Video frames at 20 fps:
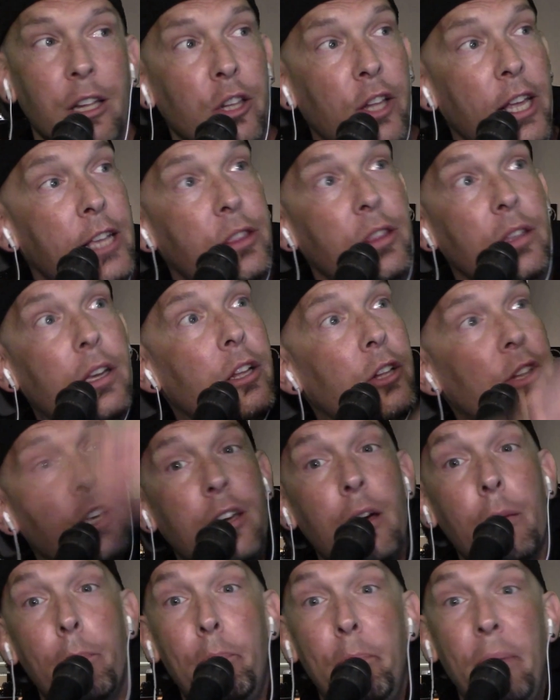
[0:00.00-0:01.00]
Like,
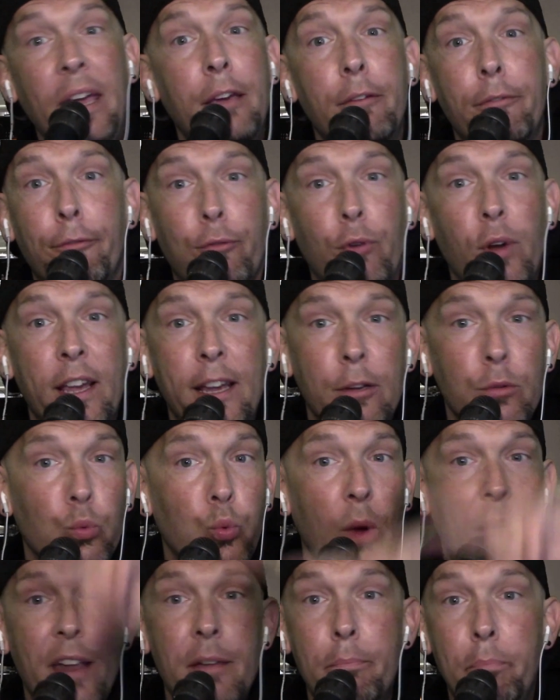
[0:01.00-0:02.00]
like a big
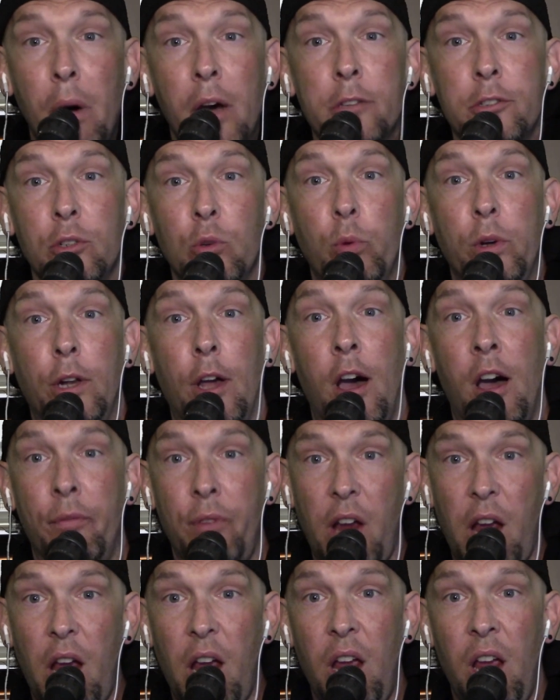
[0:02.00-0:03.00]
friggin' red buzzer went
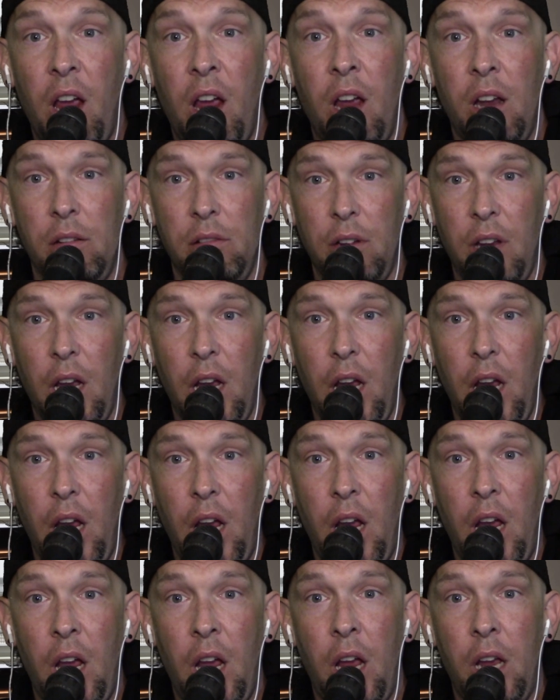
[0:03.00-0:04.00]
off. Eh,
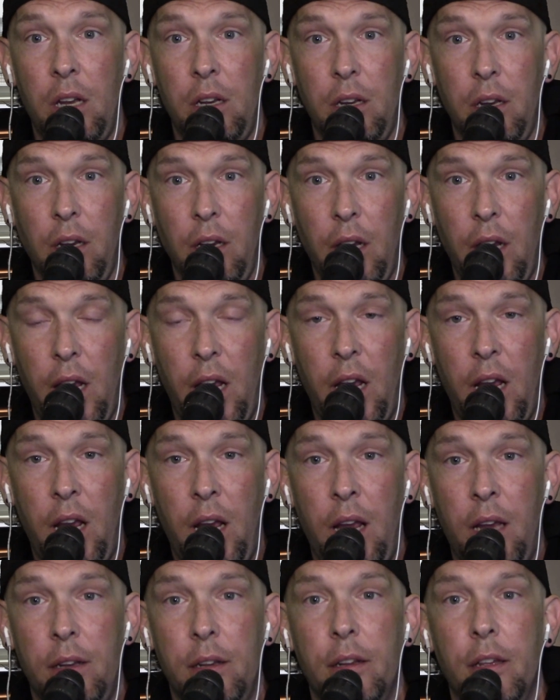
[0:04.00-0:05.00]
eh,
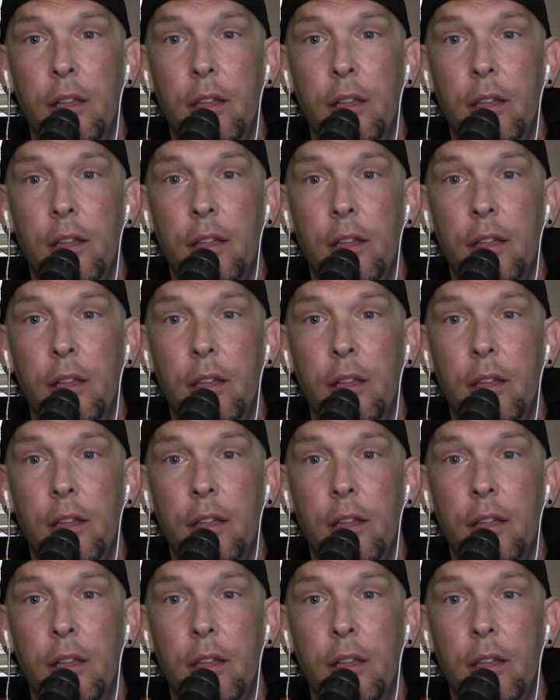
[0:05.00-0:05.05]
eh.